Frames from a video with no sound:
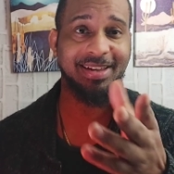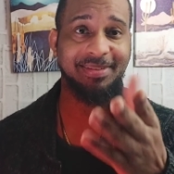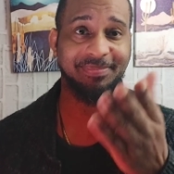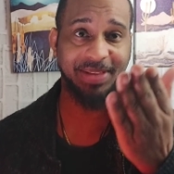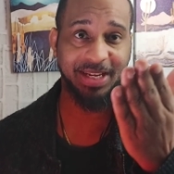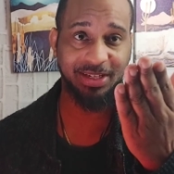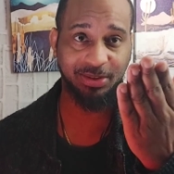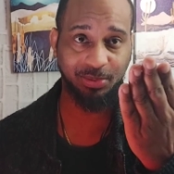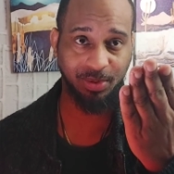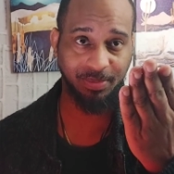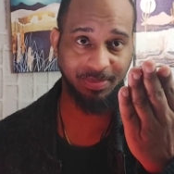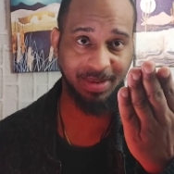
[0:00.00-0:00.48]

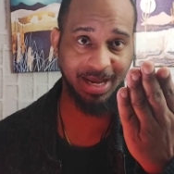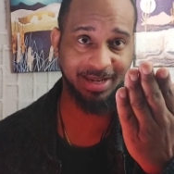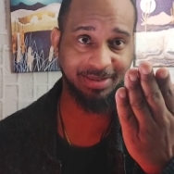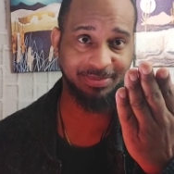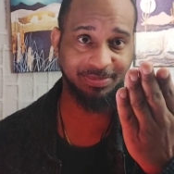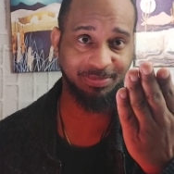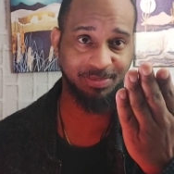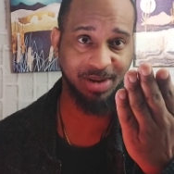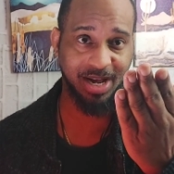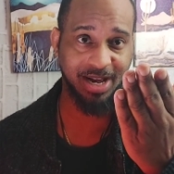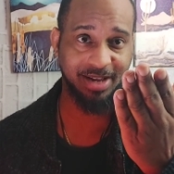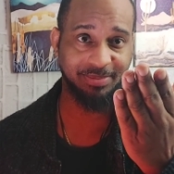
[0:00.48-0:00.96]
That's what my,
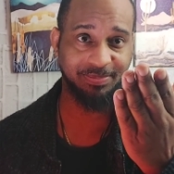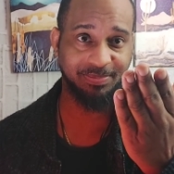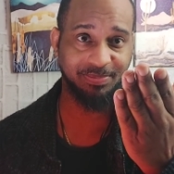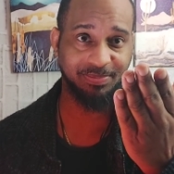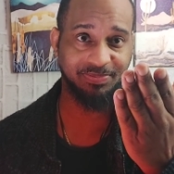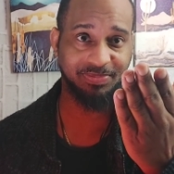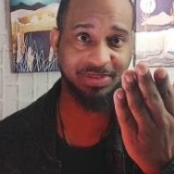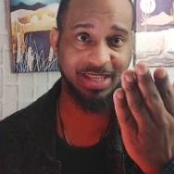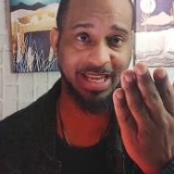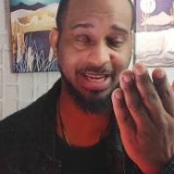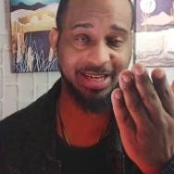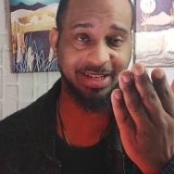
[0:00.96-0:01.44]
my
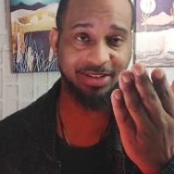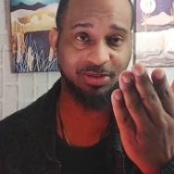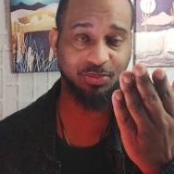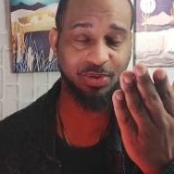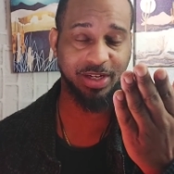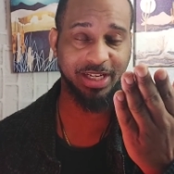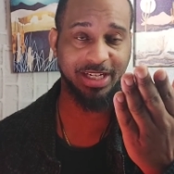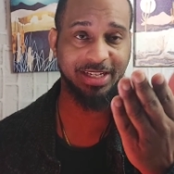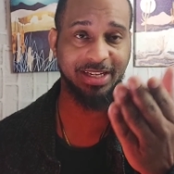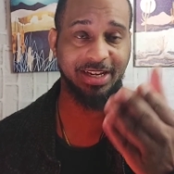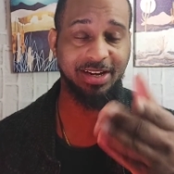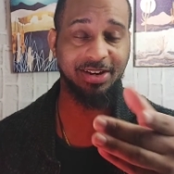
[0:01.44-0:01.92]
thing is
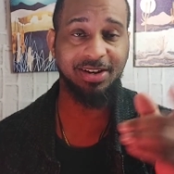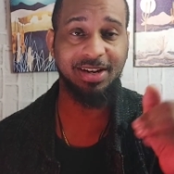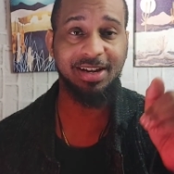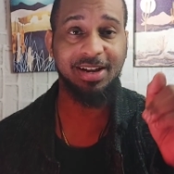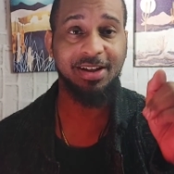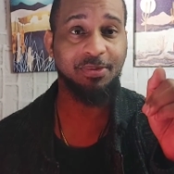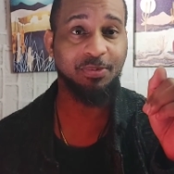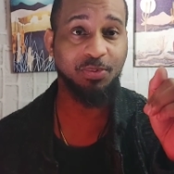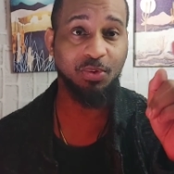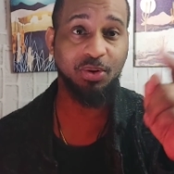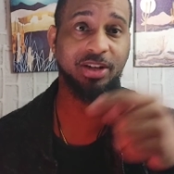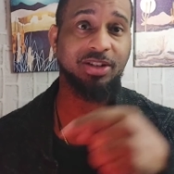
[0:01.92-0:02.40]
reading here.
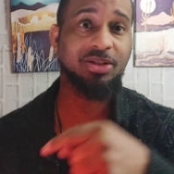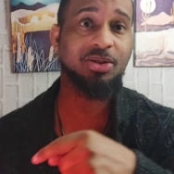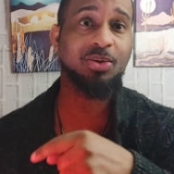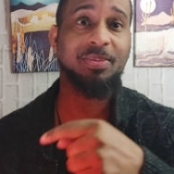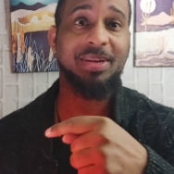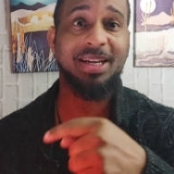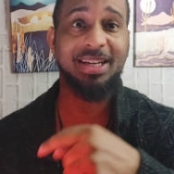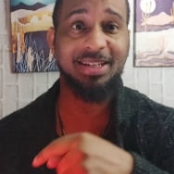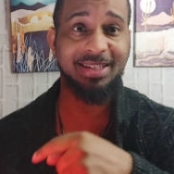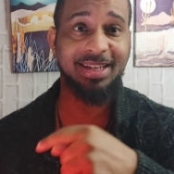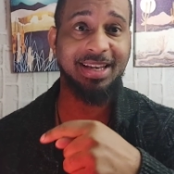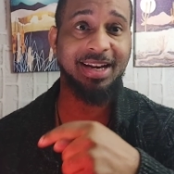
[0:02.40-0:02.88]
forty-two
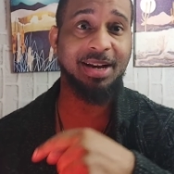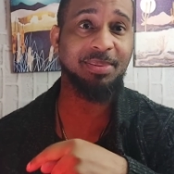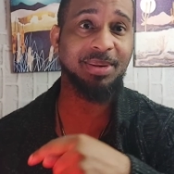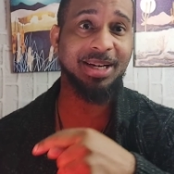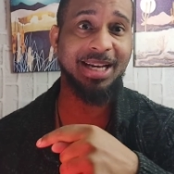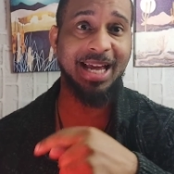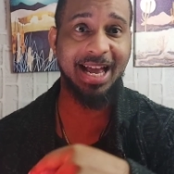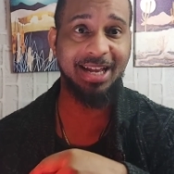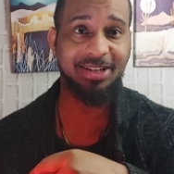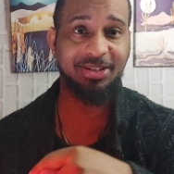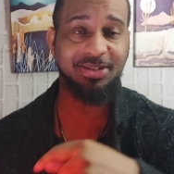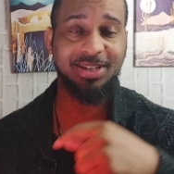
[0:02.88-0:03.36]
minutes in, I'm going
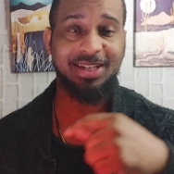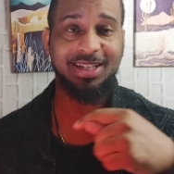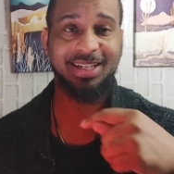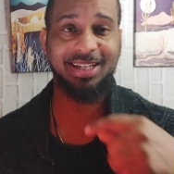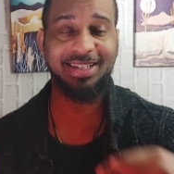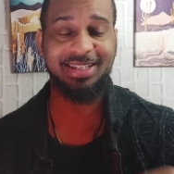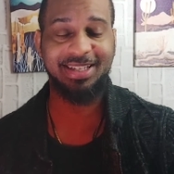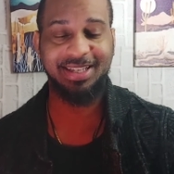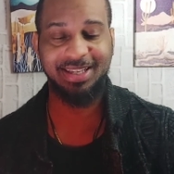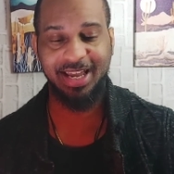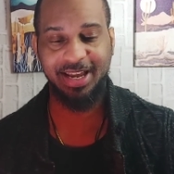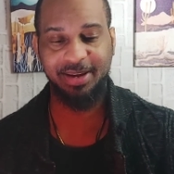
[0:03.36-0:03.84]
to ask you to
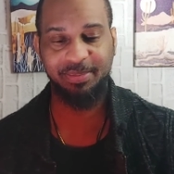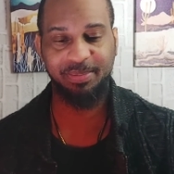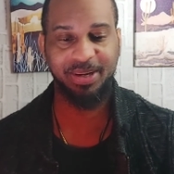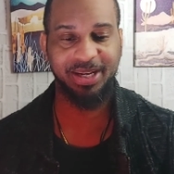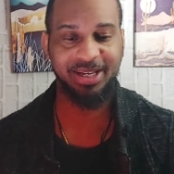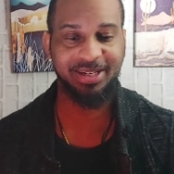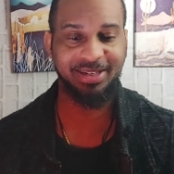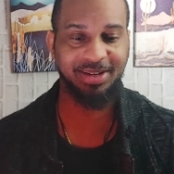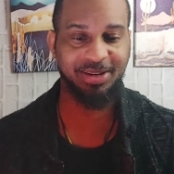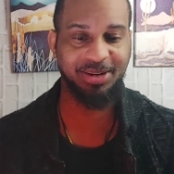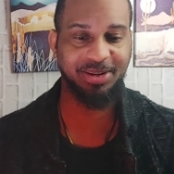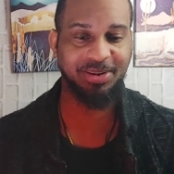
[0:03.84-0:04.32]
click the like
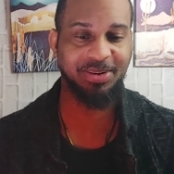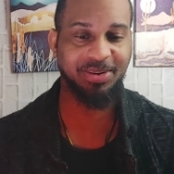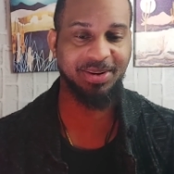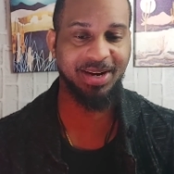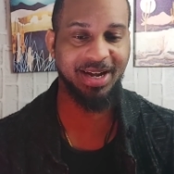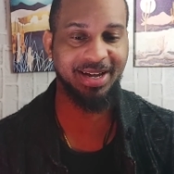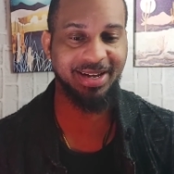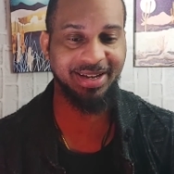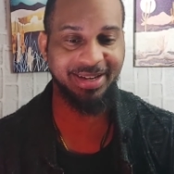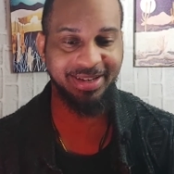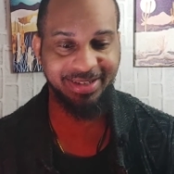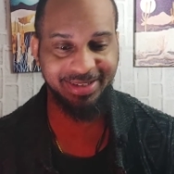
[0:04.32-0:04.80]
button. All
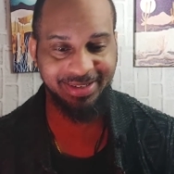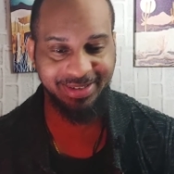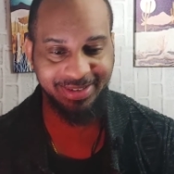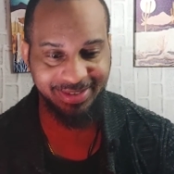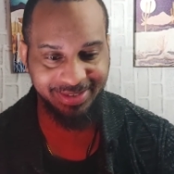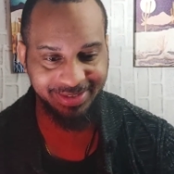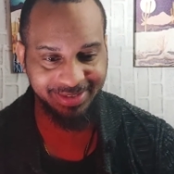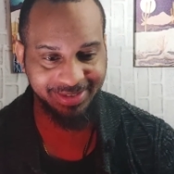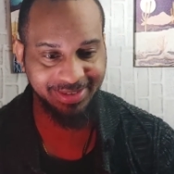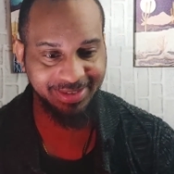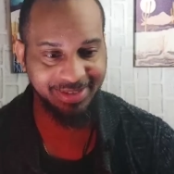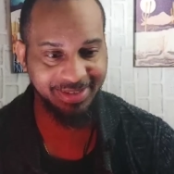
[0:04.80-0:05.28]
right.
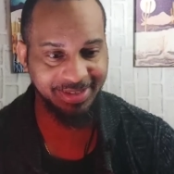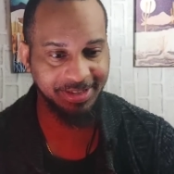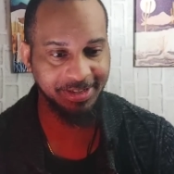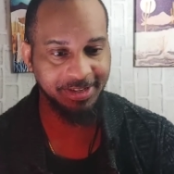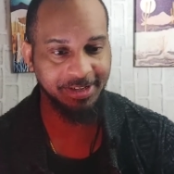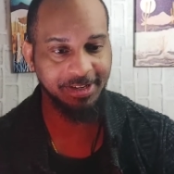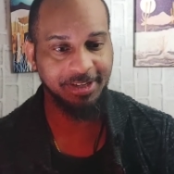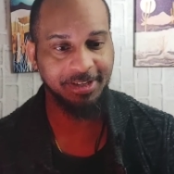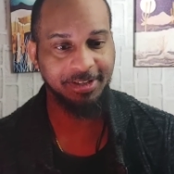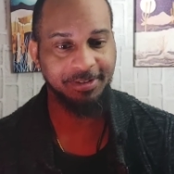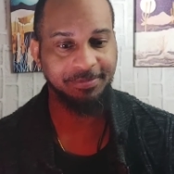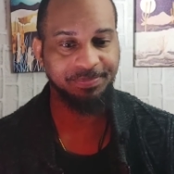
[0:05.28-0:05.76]

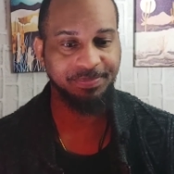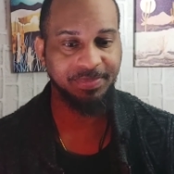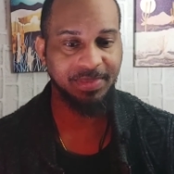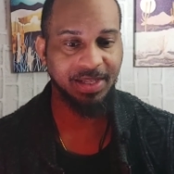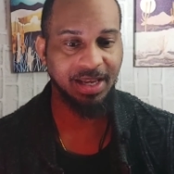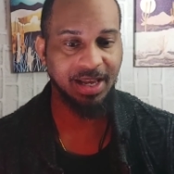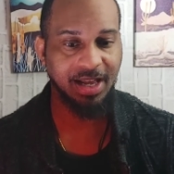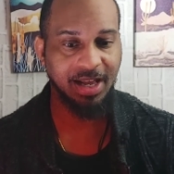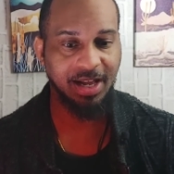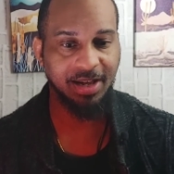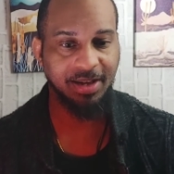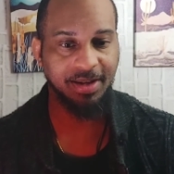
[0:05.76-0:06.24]

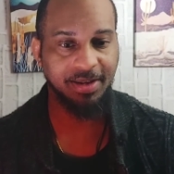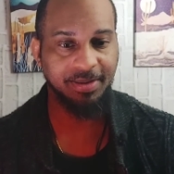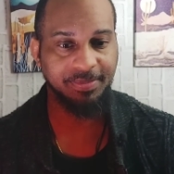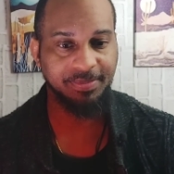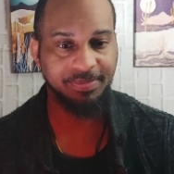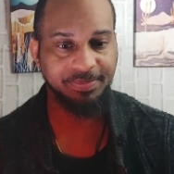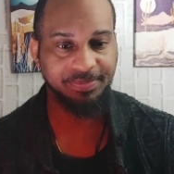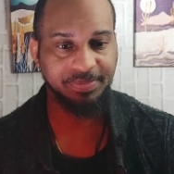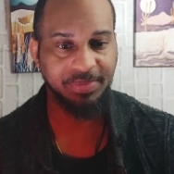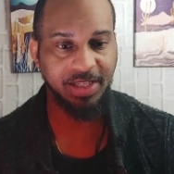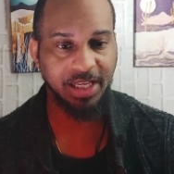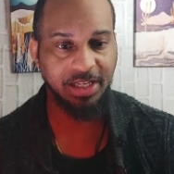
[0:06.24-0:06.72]

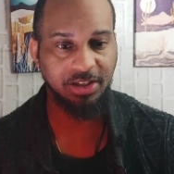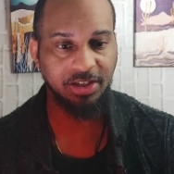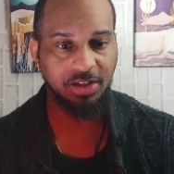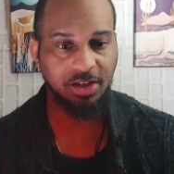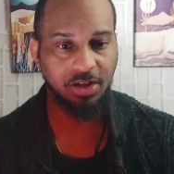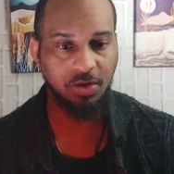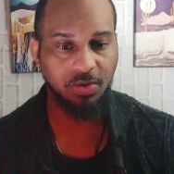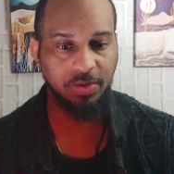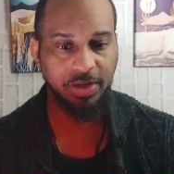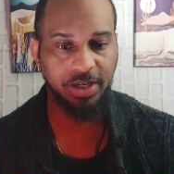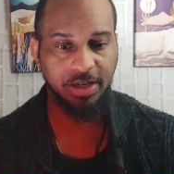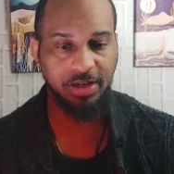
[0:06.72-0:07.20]
Um, let's
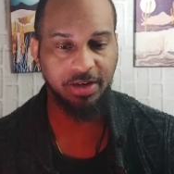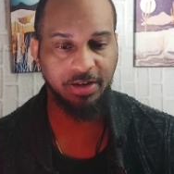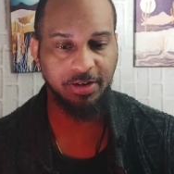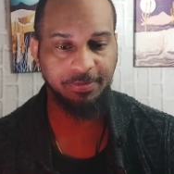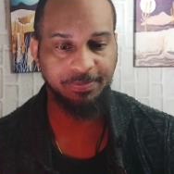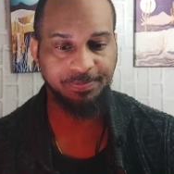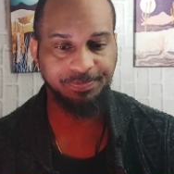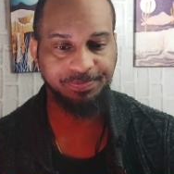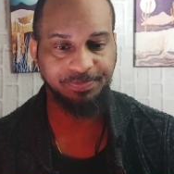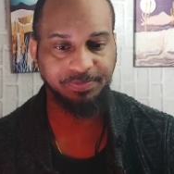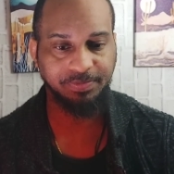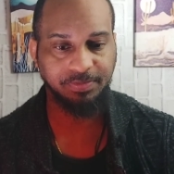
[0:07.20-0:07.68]
go
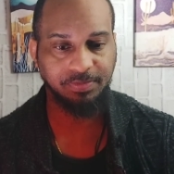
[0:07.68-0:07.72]
here.